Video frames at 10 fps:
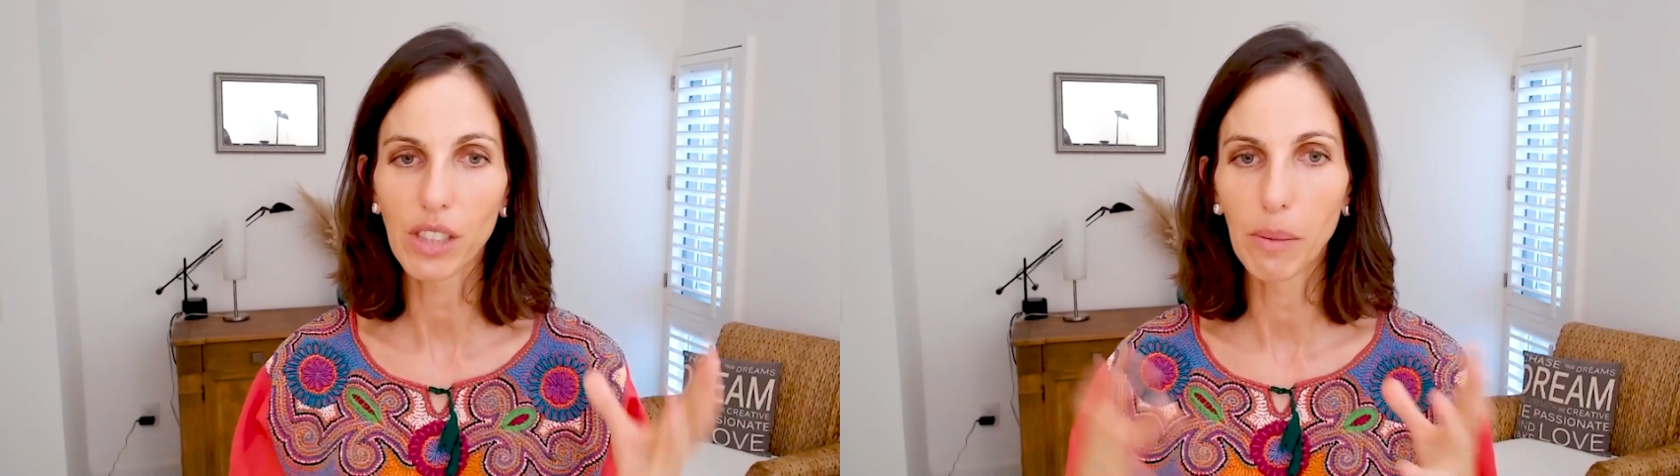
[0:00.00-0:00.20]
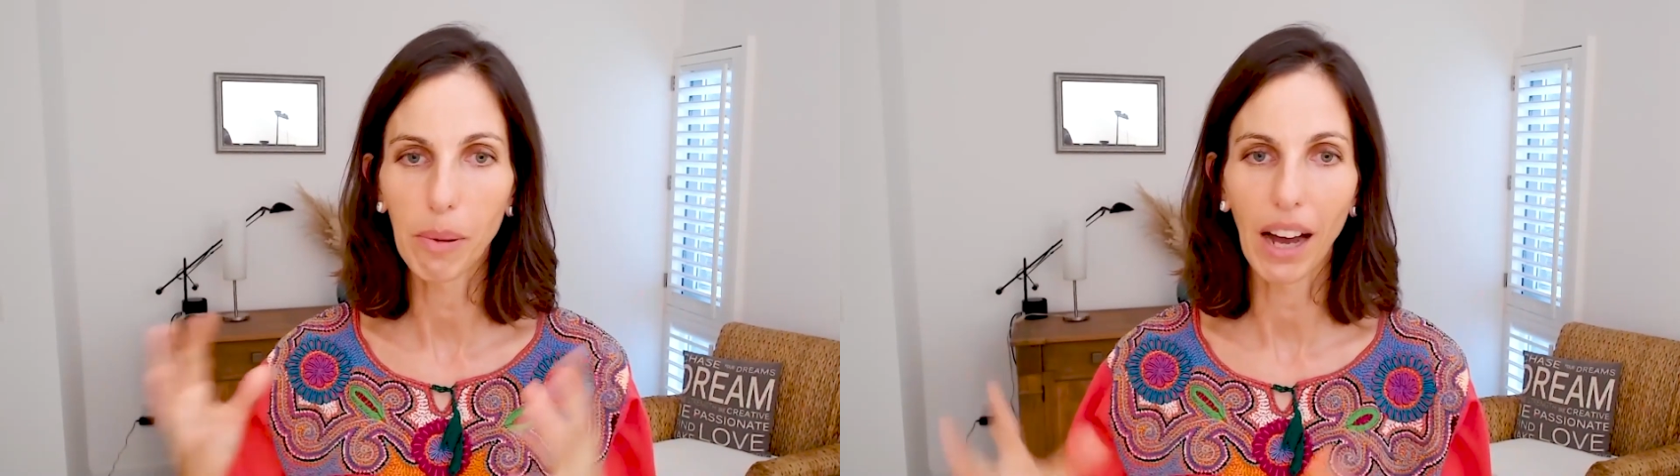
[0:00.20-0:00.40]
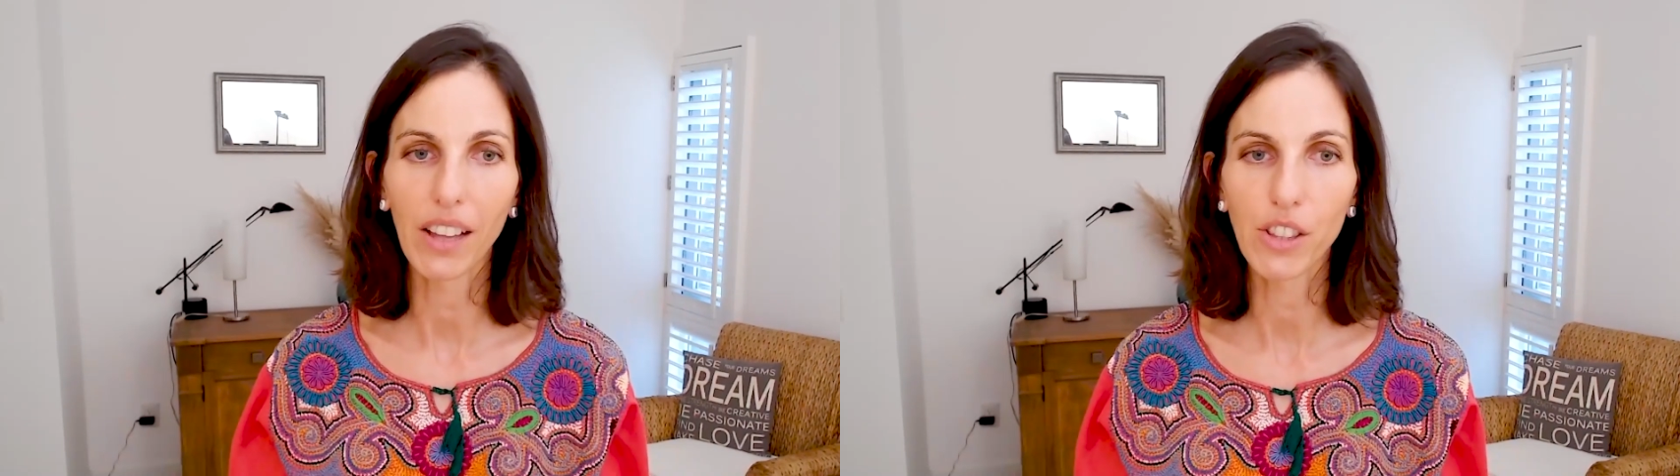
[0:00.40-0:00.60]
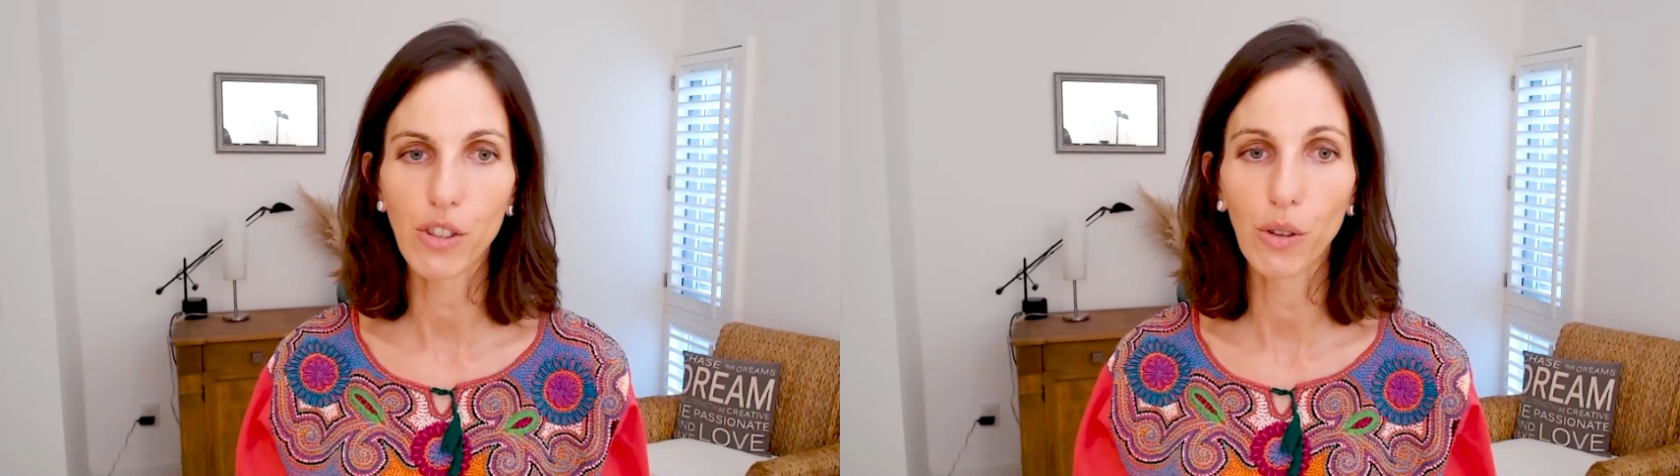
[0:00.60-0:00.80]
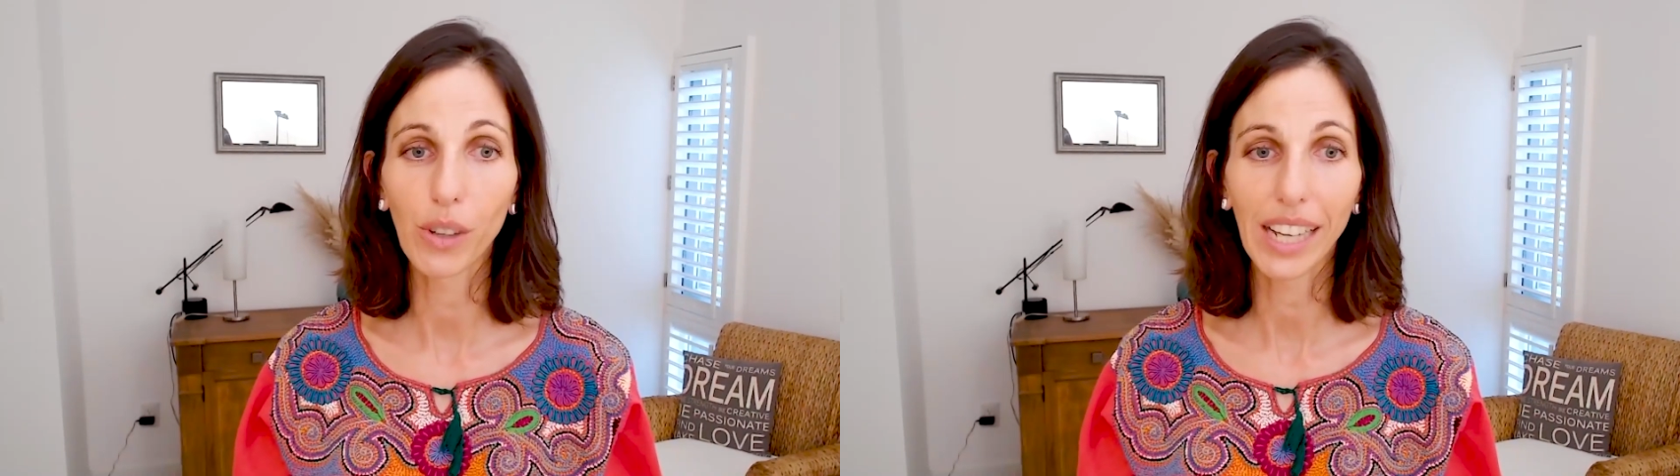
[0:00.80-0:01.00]
the path
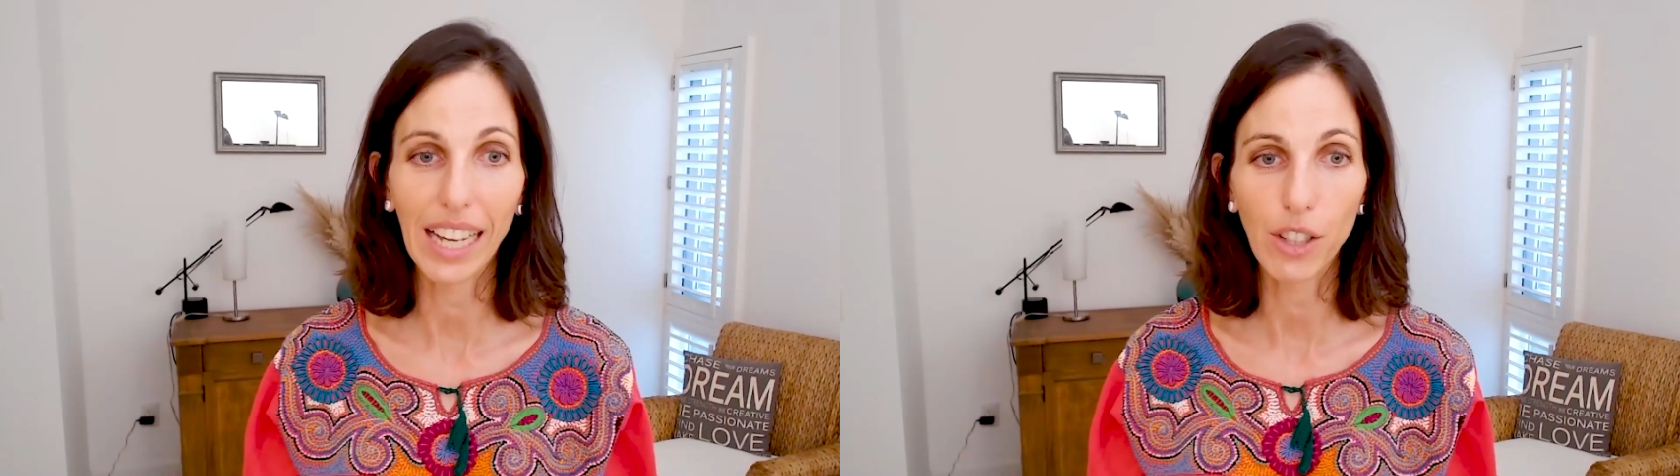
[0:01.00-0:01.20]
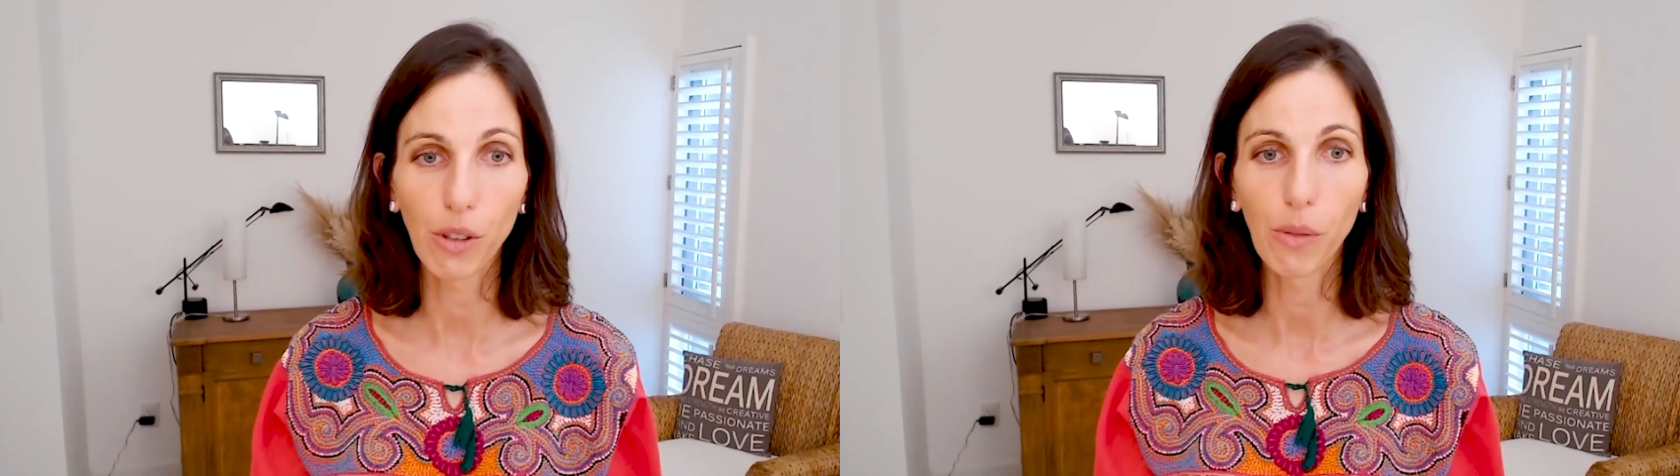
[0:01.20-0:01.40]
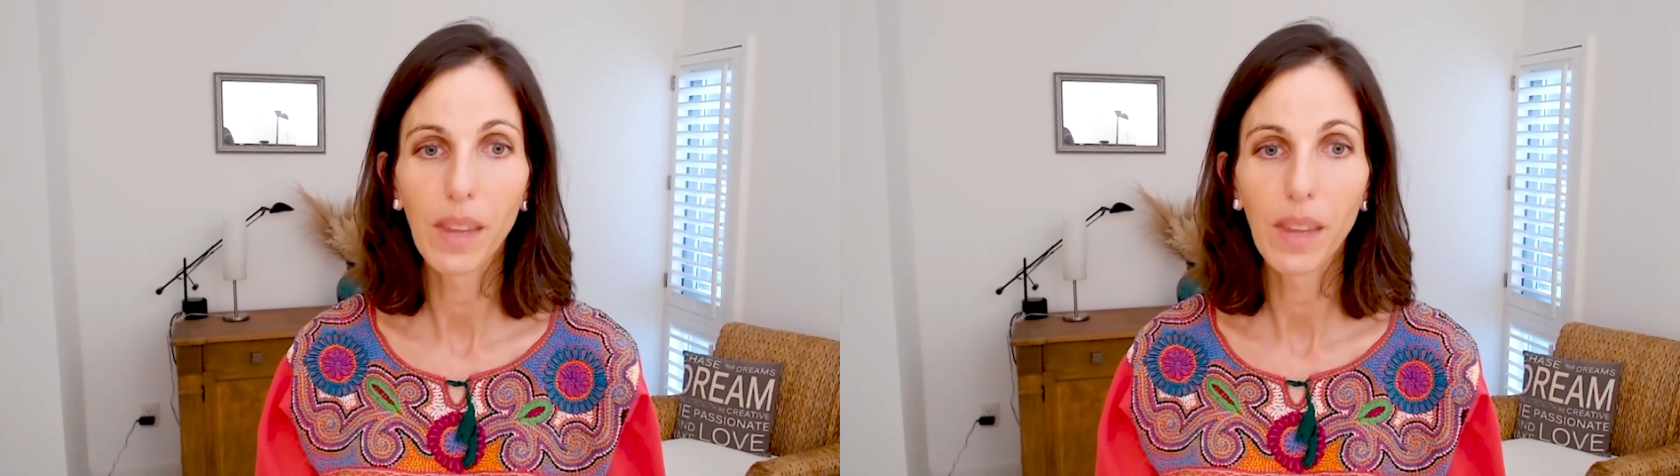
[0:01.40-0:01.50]
to get to.